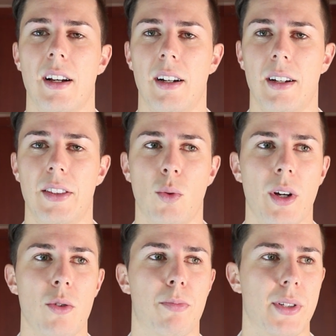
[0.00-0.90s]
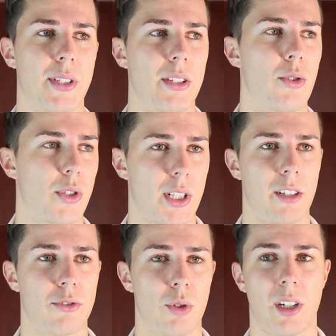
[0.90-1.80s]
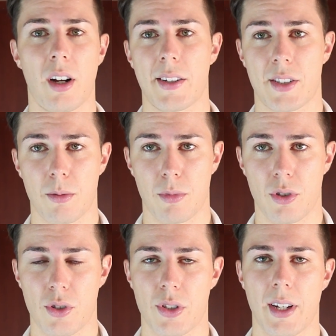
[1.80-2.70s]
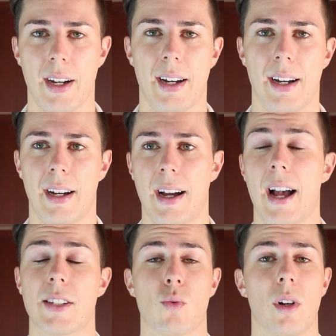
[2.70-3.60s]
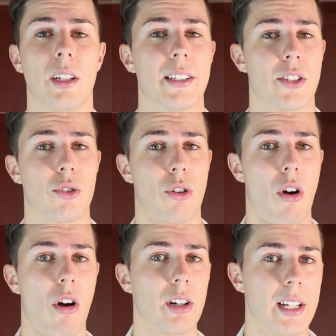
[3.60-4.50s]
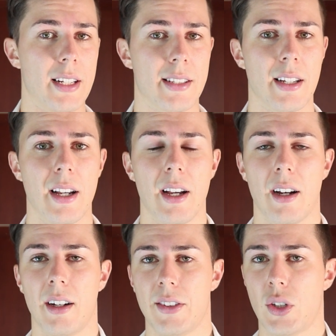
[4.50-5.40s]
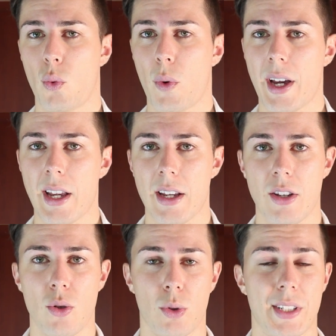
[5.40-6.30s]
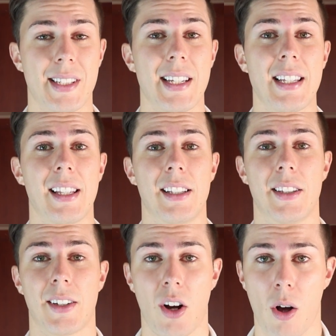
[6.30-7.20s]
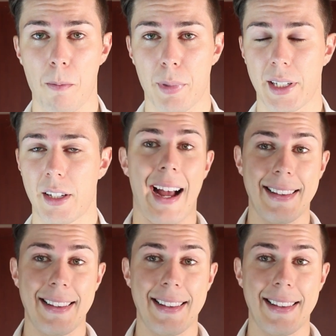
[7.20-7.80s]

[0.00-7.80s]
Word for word: uh, the way you present yourself to the customers, uh, as well as your colleagues, uh, the way you're seen in the company.